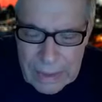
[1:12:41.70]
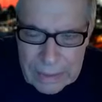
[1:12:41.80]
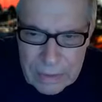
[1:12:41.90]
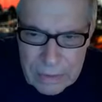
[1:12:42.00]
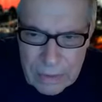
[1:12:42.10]

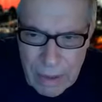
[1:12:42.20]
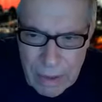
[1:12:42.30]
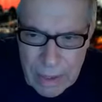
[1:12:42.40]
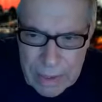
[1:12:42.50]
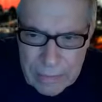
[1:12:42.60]
At the
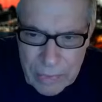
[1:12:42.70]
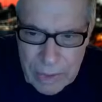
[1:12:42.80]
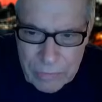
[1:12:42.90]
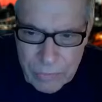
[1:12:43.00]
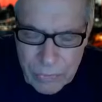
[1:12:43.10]
time when
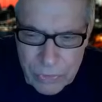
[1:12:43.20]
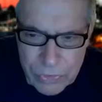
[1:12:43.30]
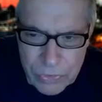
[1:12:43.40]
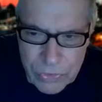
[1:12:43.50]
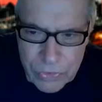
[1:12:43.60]
I
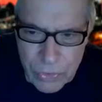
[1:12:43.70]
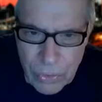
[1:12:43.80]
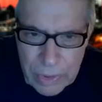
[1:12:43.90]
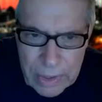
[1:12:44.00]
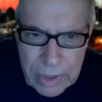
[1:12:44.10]
first
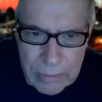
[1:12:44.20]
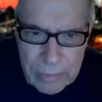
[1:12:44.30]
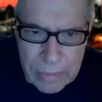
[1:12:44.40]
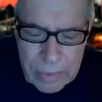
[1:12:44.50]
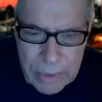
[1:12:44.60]
saw
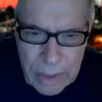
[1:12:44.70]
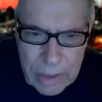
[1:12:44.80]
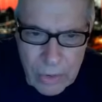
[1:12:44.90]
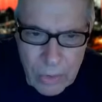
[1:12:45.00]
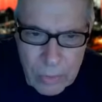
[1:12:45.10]
him,
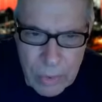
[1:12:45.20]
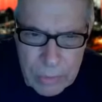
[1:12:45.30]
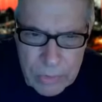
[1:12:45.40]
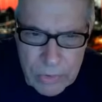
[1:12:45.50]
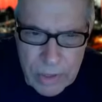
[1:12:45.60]
okay, in
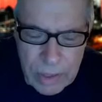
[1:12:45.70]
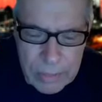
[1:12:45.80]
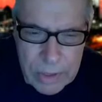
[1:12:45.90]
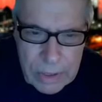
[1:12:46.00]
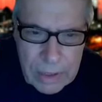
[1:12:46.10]
Obama's
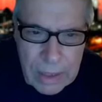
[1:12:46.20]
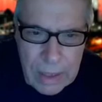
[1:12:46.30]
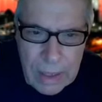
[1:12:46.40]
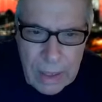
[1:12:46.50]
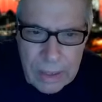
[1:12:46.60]
cabinet,
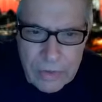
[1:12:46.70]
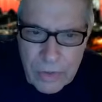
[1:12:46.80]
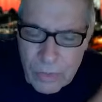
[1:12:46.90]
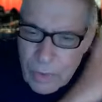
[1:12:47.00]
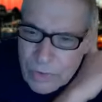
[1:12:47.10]
I
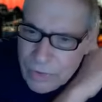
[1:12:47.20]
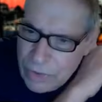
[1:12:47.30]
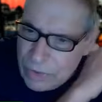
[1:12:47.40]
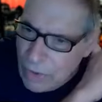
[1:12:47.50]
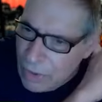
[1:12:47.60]
still wasn't
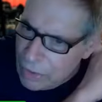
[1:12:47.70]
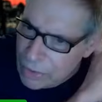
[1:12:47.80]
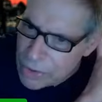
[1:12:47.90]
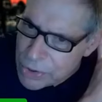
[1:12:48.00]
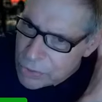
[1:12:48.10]

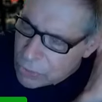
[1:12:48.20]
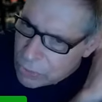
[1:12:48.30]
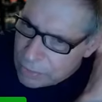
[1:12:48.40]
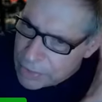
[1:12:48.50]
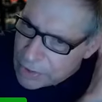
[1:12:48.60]
entirely
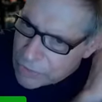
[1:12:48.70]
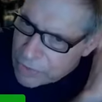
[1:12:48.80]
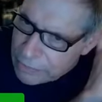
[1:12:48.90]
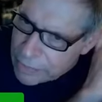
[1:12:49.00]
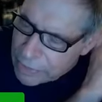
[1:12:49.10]
sure,
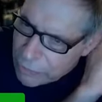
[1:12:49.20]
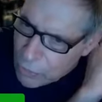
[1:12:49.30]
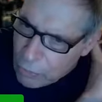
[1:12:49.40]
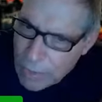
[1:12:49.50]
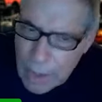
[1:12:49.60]
because even if
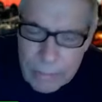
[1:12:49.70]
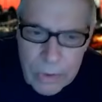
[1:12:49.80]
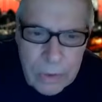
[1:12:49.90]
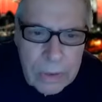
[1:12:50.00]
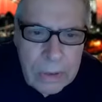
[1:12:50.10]

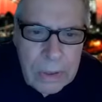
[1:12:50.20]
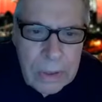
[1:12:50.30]
Obama